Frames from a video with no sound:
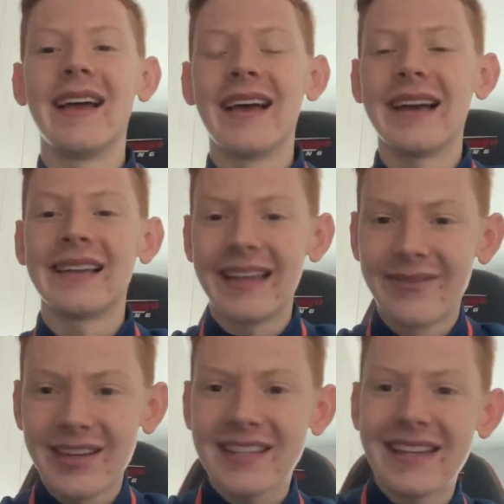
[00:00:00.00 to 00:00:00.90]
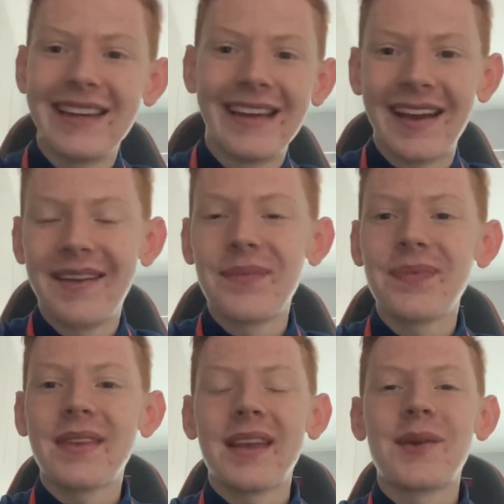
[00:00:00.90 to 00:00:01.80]
And Liam Rosenior
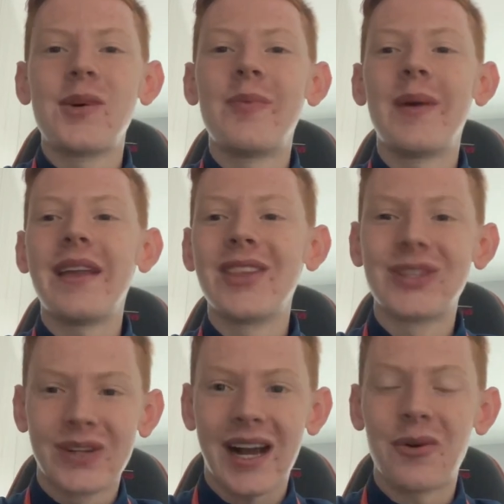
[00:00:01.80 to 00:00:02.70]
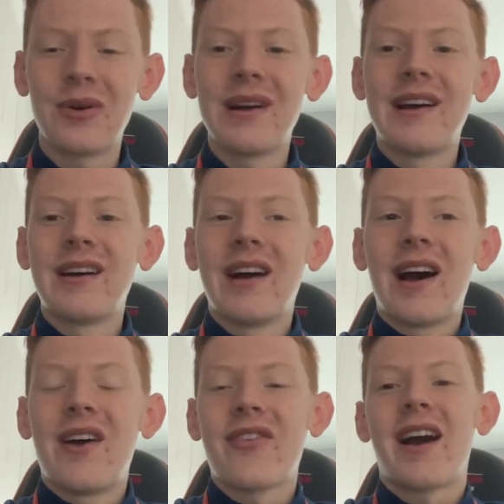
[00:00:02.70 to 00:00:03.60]
will be in the dugout
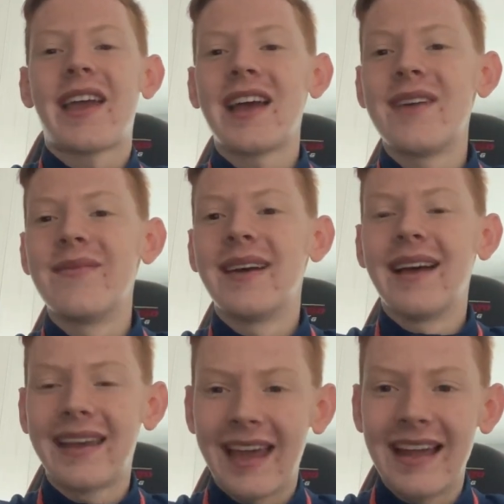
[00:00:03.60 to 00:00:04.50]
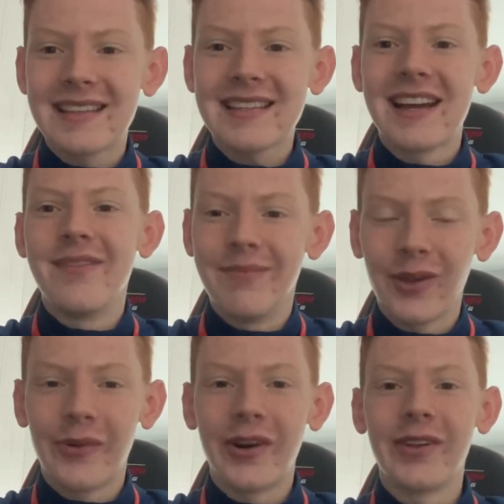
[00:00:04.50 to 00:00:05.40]
for our game against
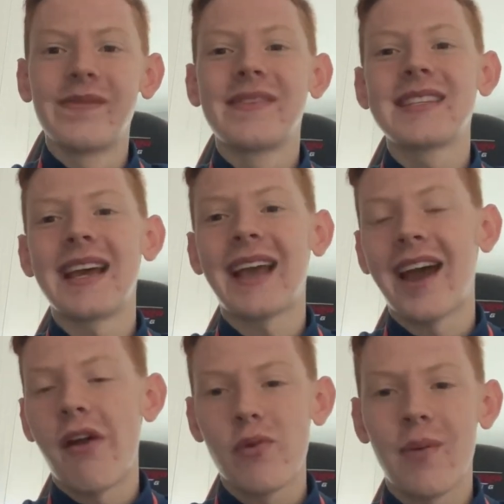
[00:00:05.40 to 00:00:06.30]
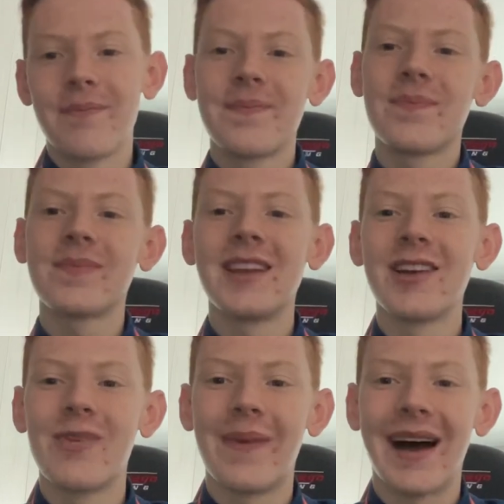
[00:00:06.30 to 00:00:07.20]
Millwall. Take care, everyone.
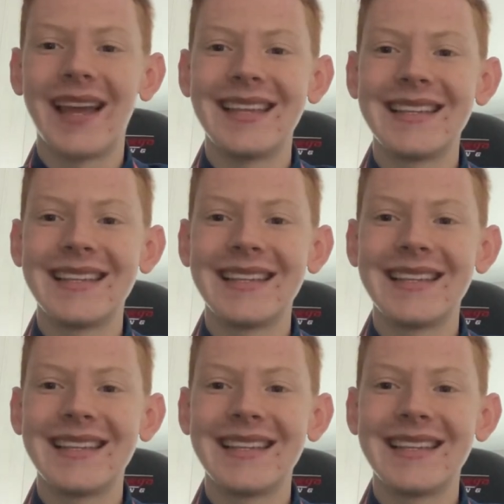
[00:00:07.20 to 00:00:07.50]
Goodbye.